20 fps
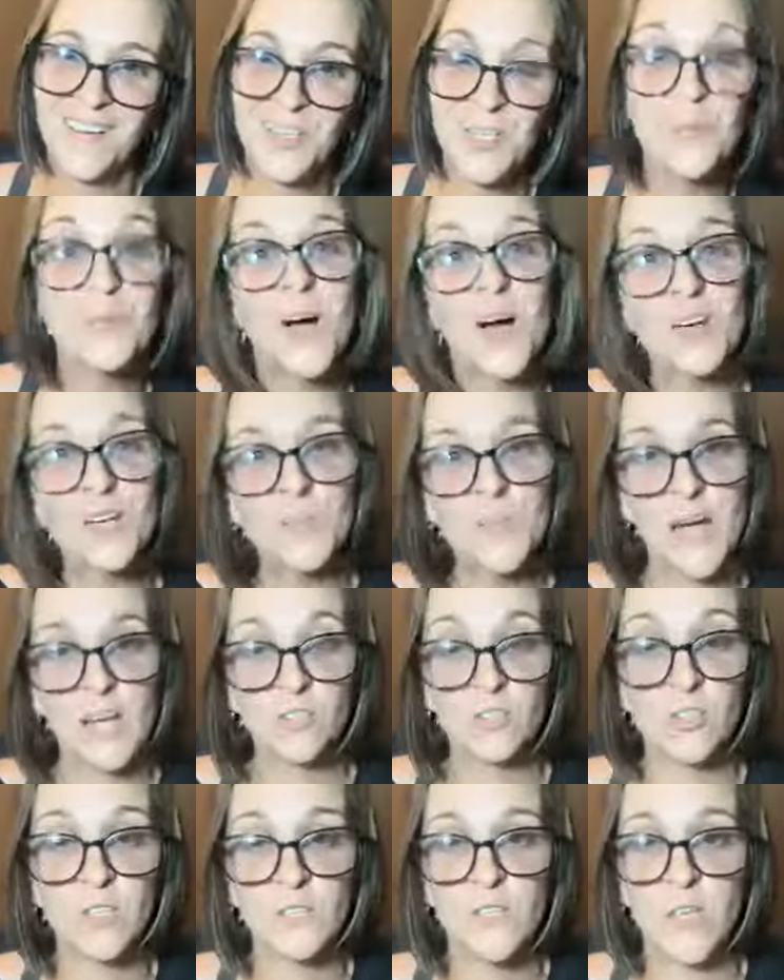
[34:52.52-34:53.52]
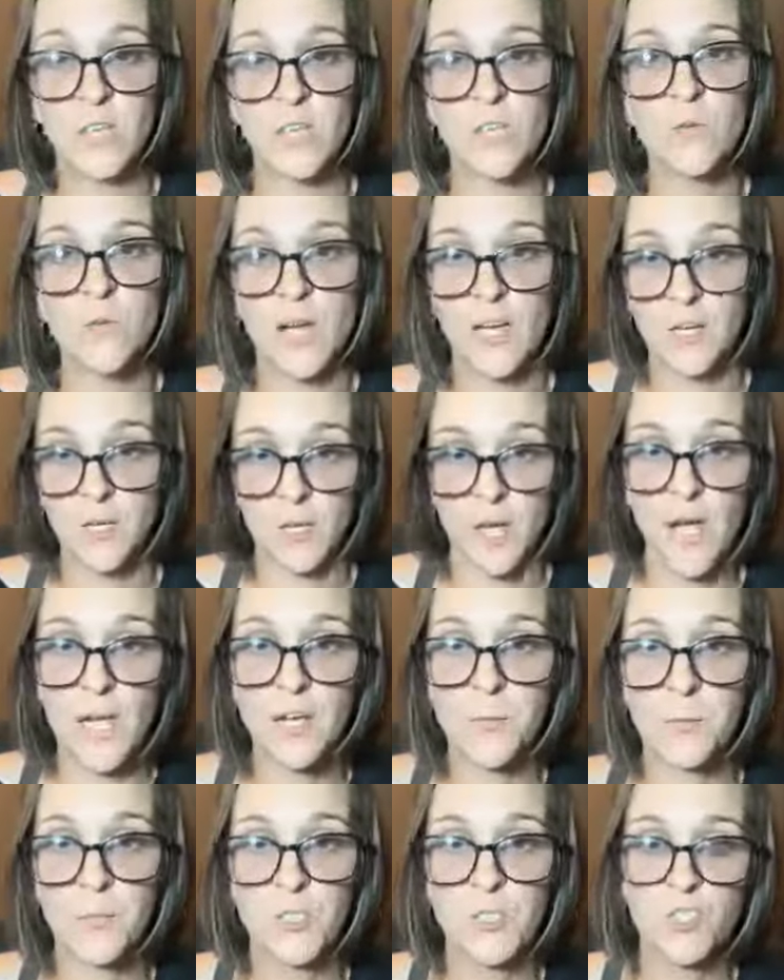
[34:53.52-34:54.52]
You're welcome, Ashley. Thank you.
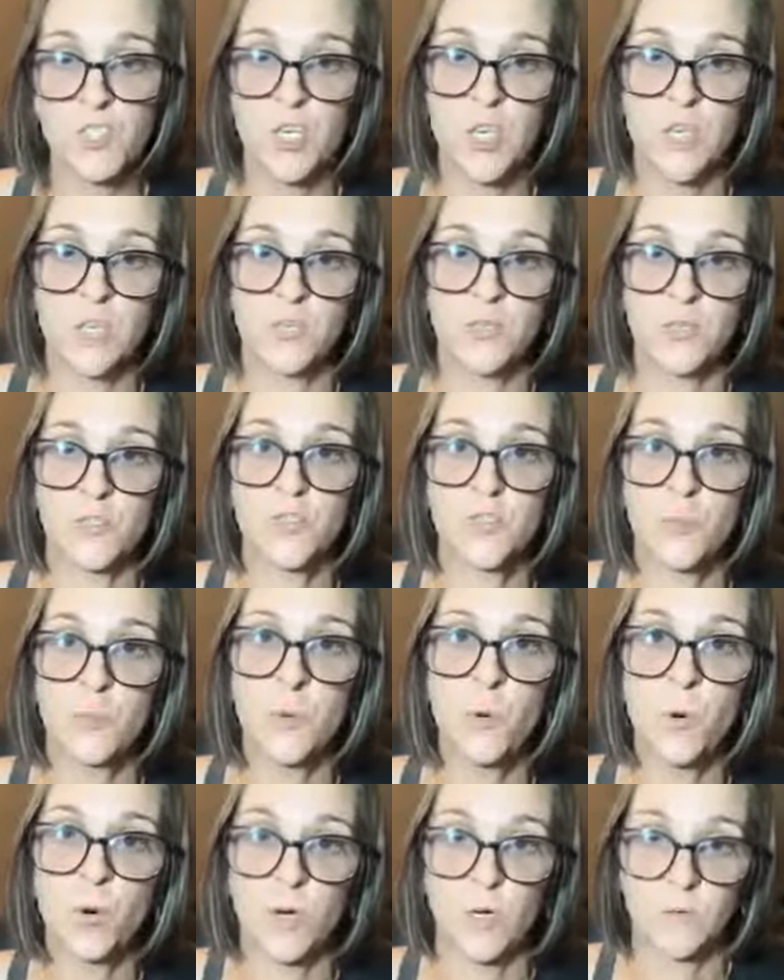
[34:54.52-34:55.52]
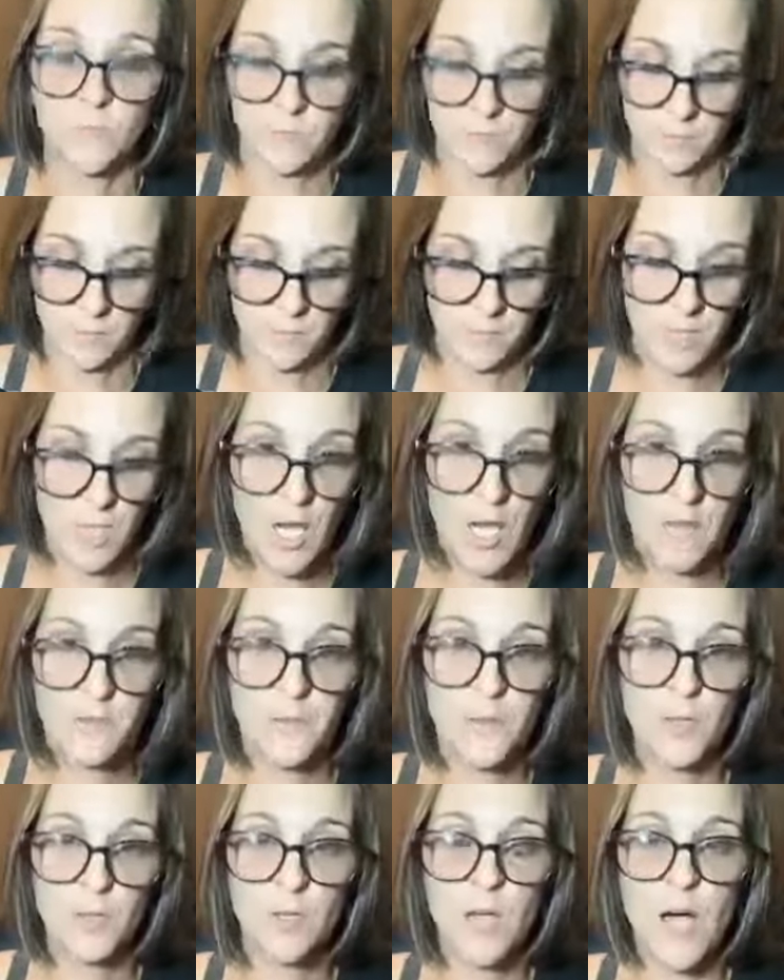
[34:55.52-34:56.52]
I appreciate your support. I
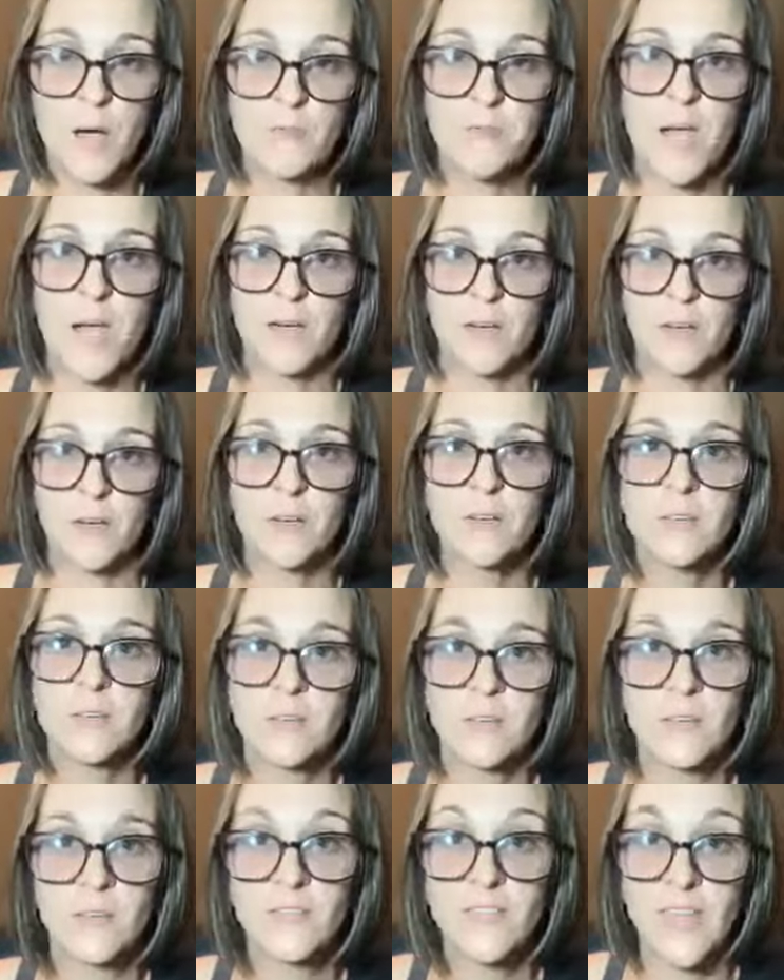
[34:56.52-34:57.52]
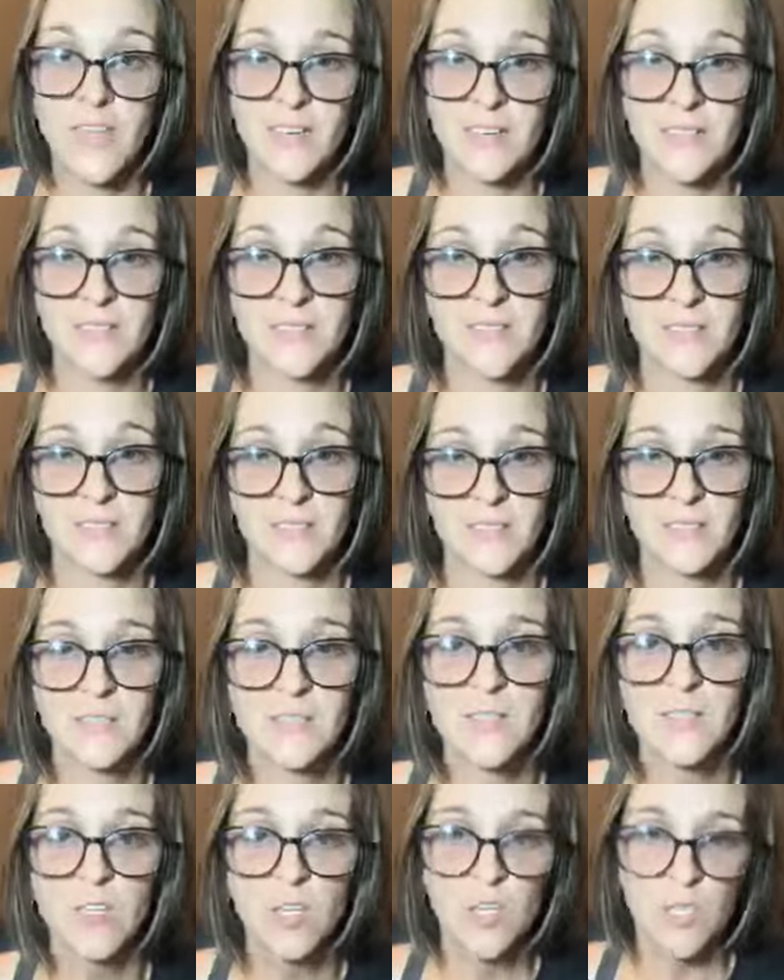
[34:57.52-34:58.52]
feel a lot better. Thanks.
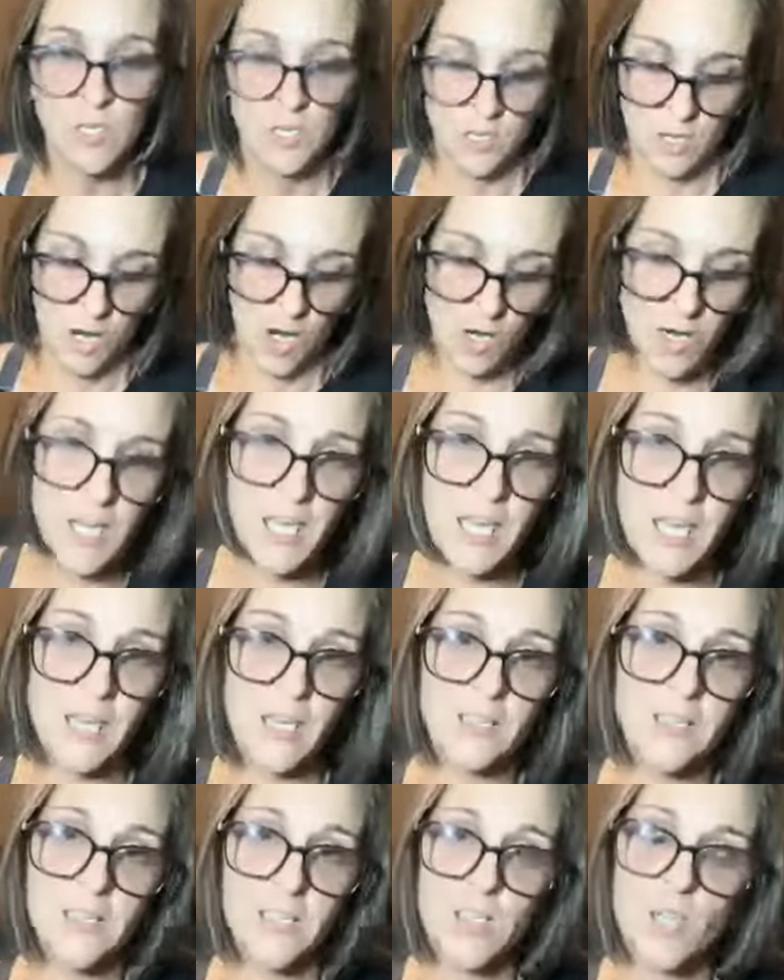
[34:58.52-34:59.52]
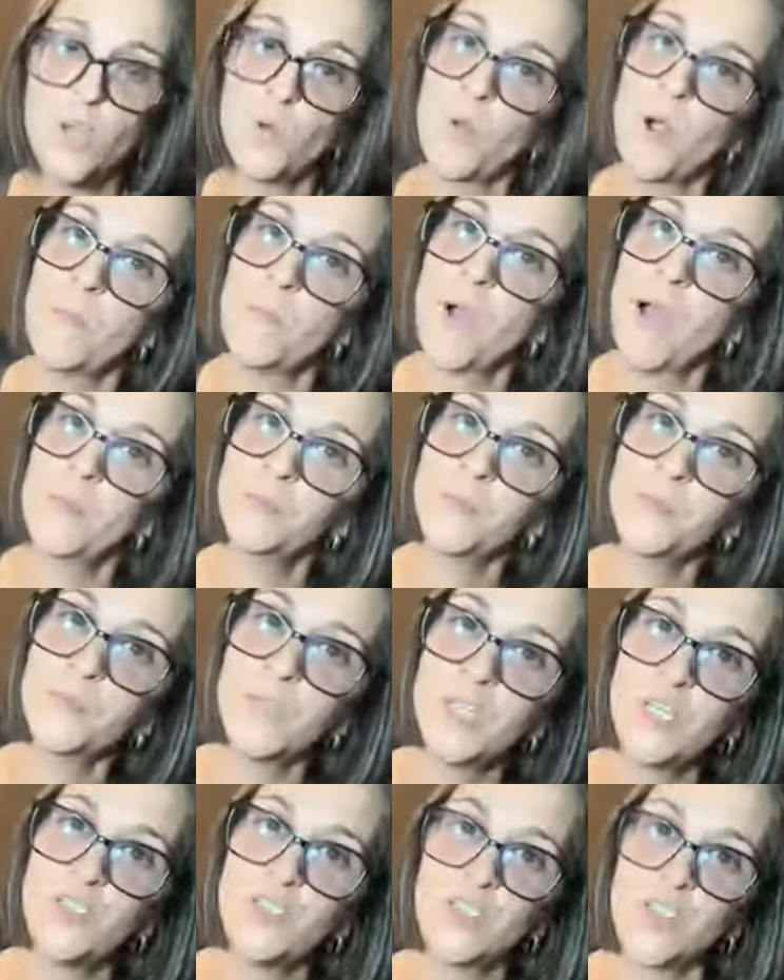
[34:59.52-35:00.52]
All right, Anthony, you want mom to
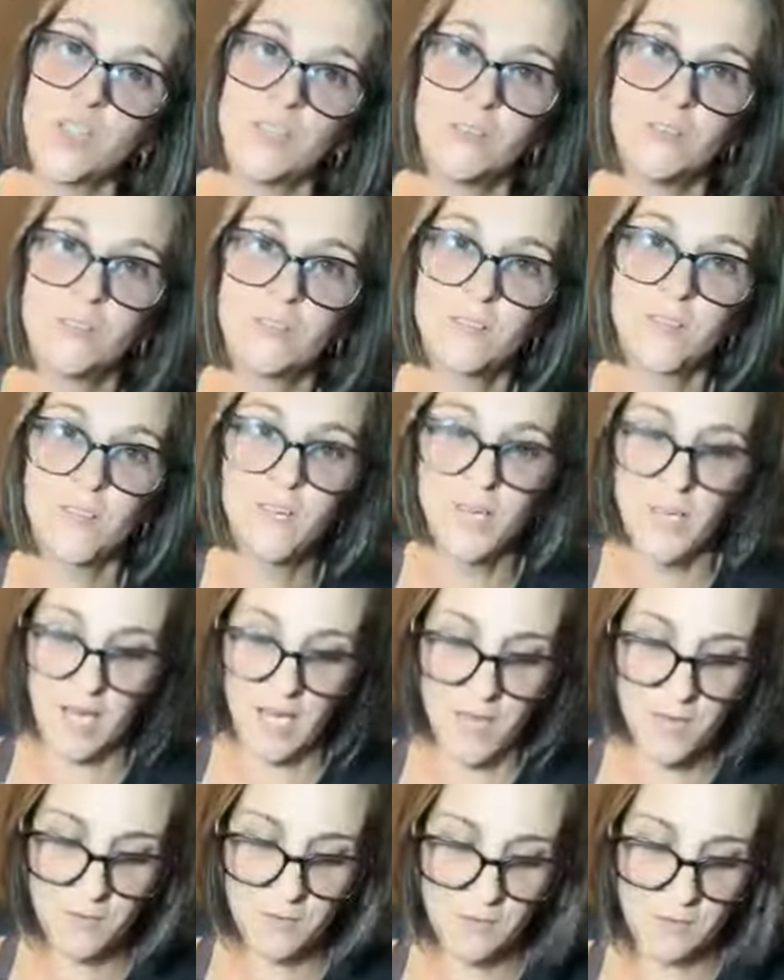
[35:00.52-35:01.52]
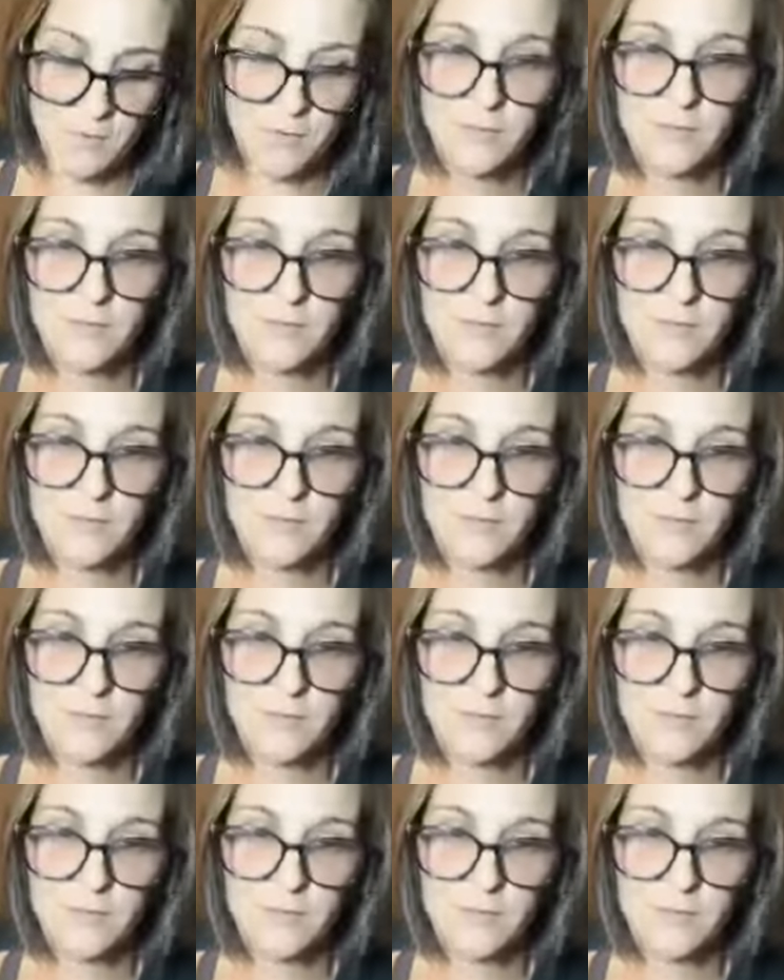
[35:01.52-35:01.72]
read you? All right.